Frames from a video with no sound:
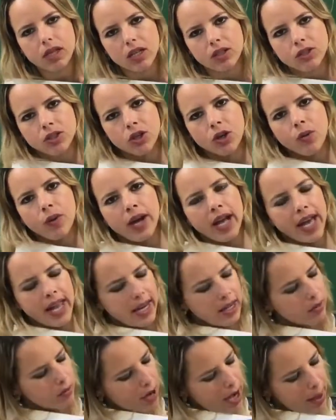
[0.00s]
So go ahead
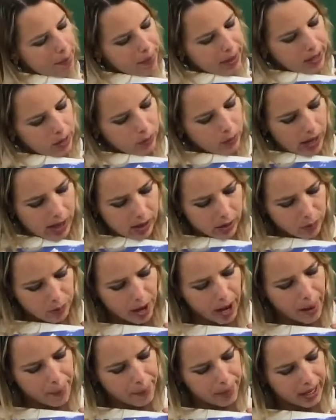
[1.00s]
and grab it. While you
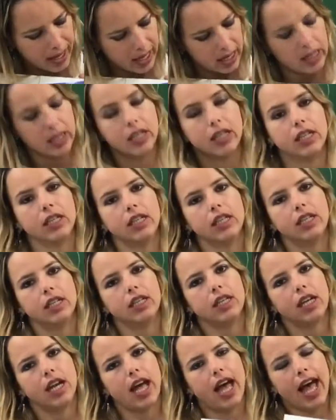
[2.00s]
grab it,
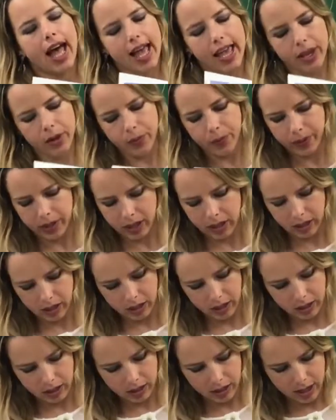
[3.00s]
I
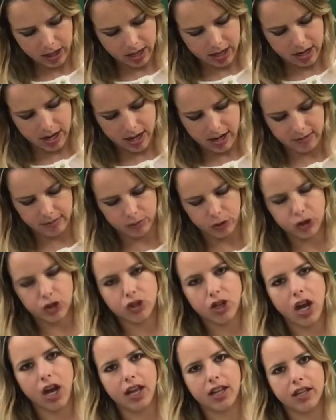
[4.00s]
will just
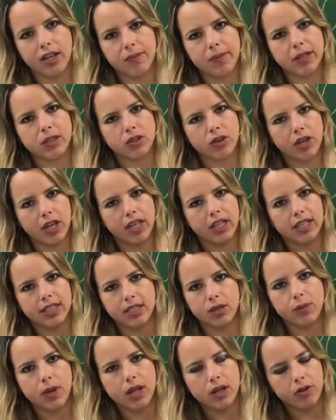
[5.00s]
talk a little bit so you can
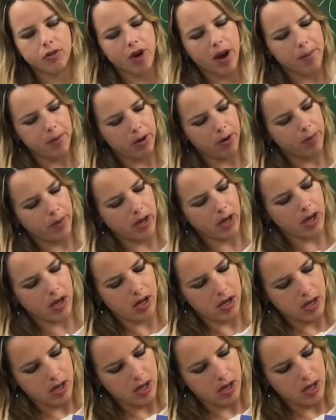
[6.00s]
listen while I grab your book.